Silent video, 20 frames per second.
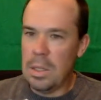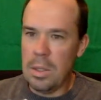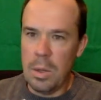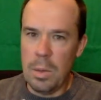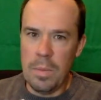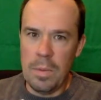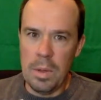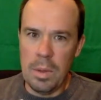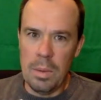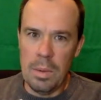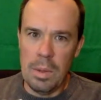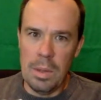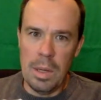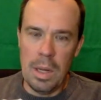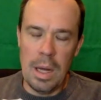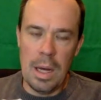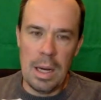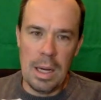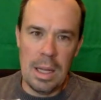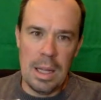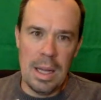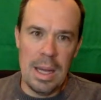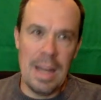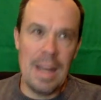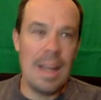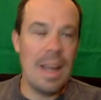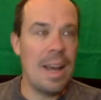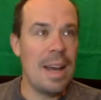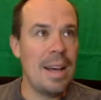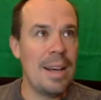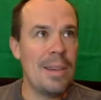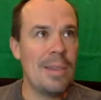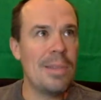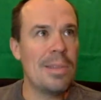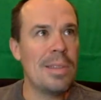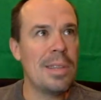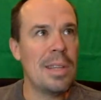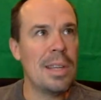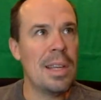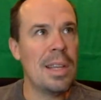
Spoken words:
So hopefully we'll knock that out.